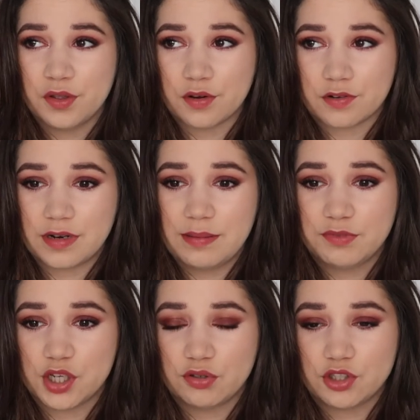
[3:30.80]
a cream
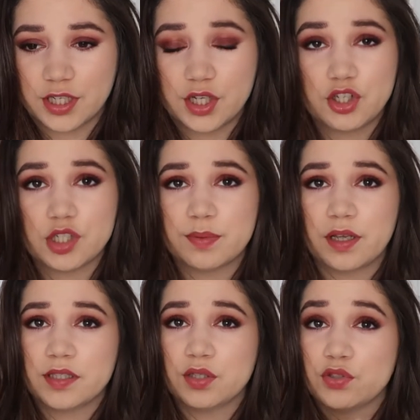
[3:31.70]
tone shadow just
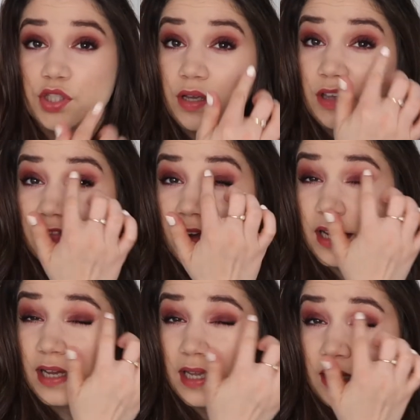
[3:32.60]
because also if
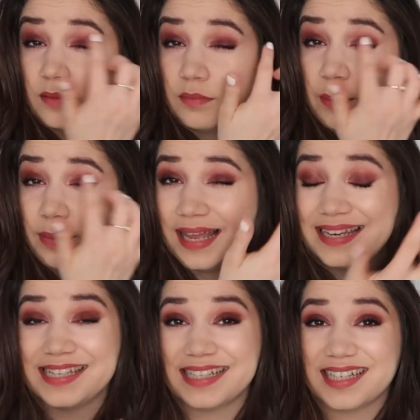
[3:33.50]
my
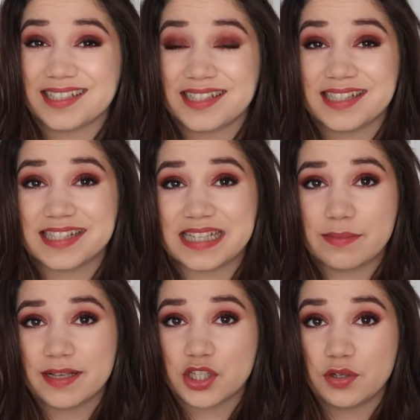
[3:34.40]
blending doesn't seem
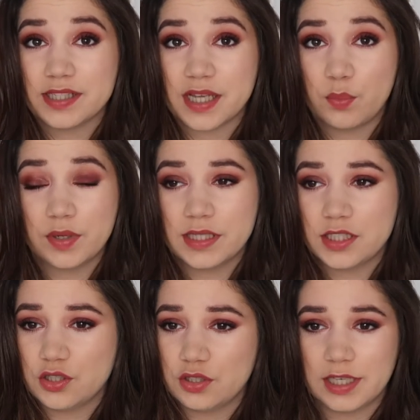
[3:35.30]
as good as I want
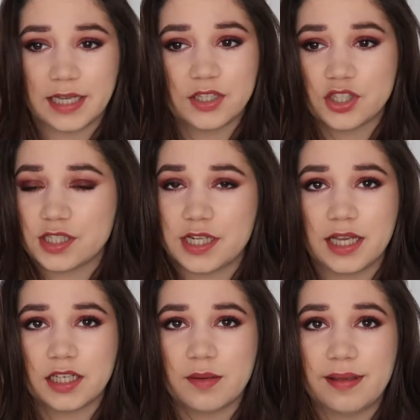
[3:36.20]
it to, then I can just take
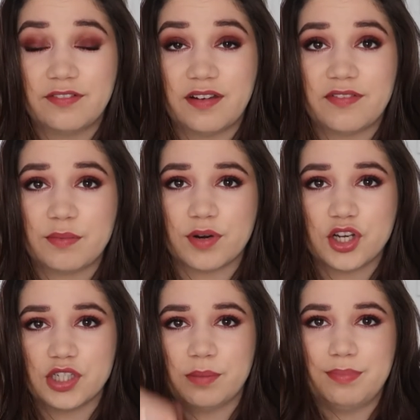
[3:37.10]
it on a big fluffy
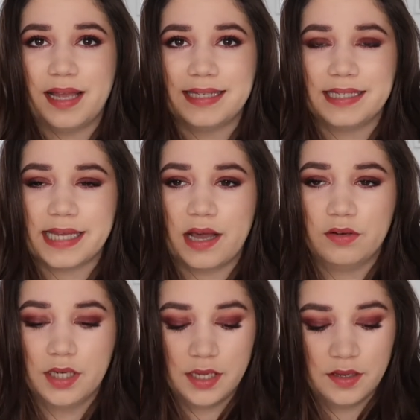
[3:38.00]
brush and blend it
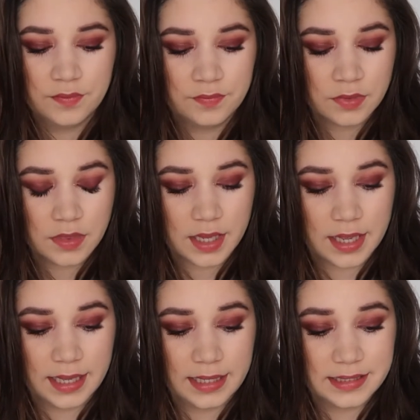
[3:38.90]
out,
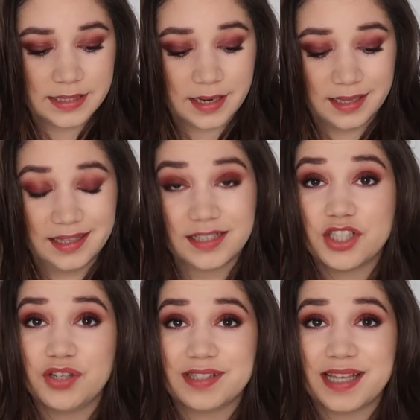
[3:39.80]
and I like
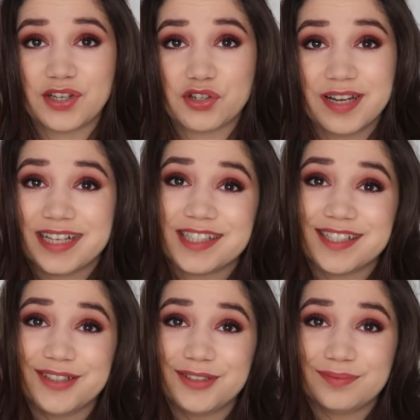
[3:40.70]
to use that trick.
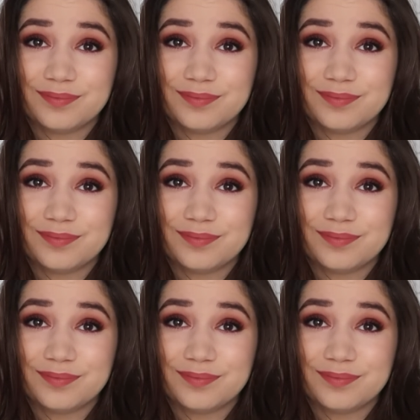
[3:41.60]
So